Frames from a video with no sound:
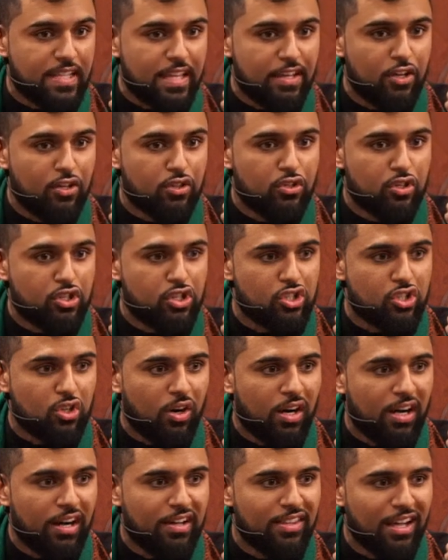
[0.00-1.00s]
Sayyid
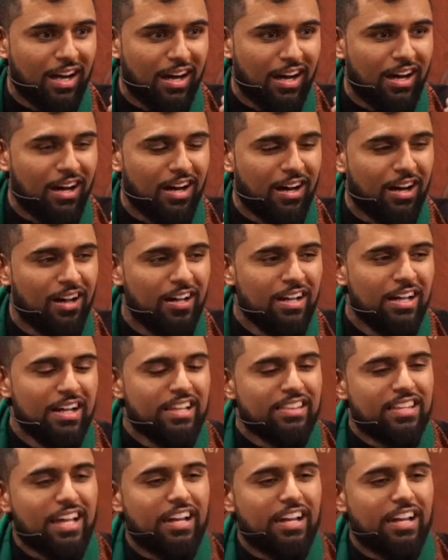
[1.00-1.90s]
al-Shuhada.